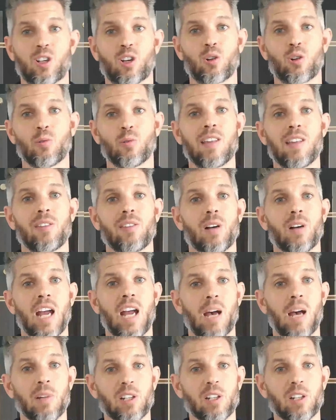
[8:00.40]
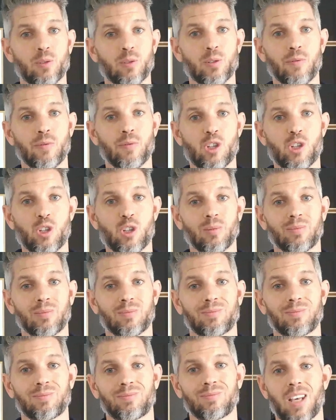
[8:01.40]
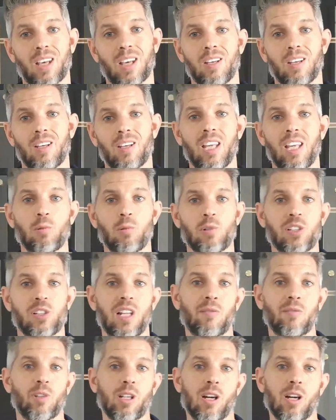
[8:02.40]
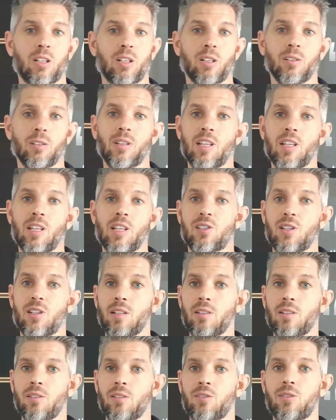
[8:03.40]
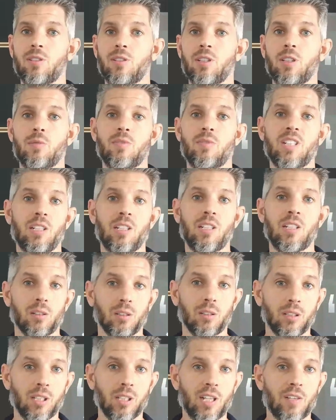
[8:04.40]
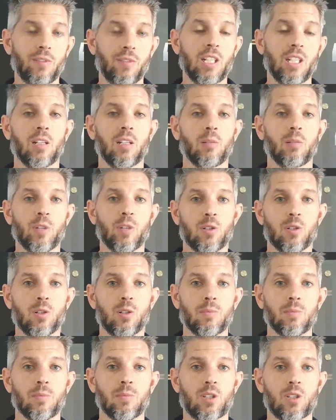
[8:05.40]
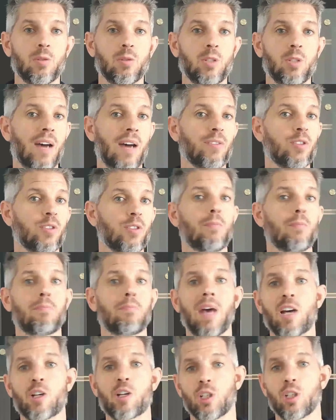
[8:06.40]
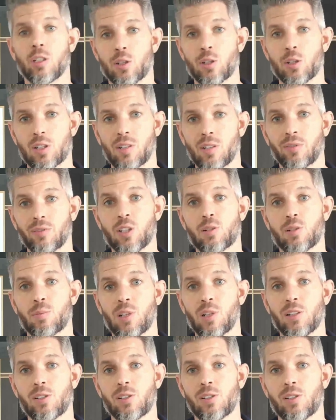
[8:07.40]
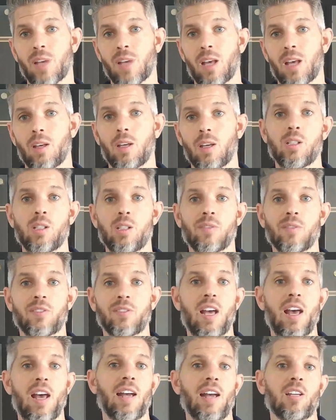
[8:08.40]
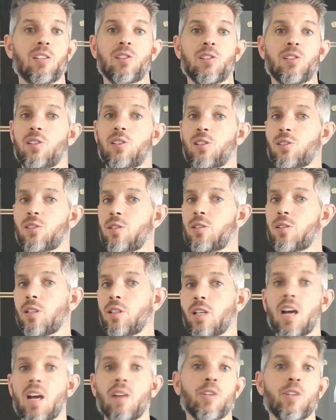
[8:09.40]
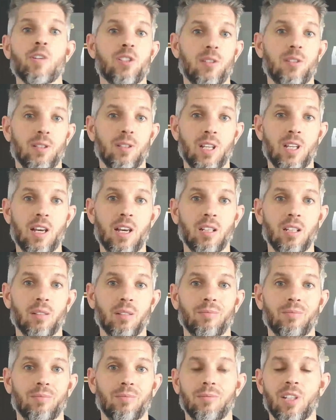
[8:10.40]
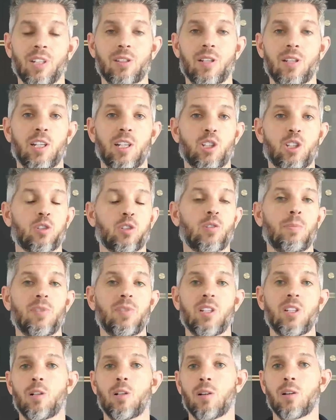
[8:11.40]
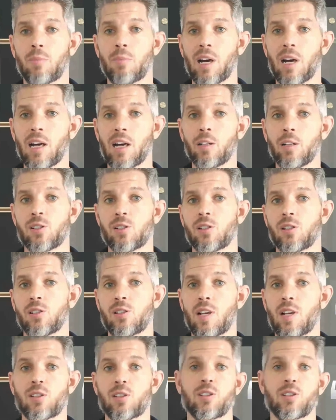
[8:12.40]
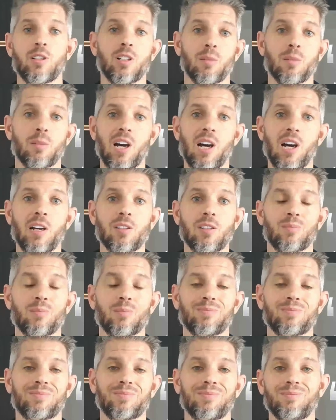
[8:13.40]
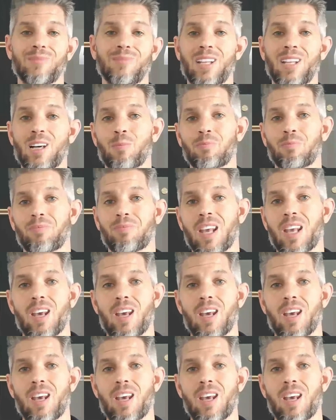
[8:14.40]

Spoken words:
create their habits through vision. It was Neville Goddard that said, you need to live in the end result. So you have to imagine yourself disciplined. You have to act consistently every single day. It's like scripting your empire's success in your mind. Now,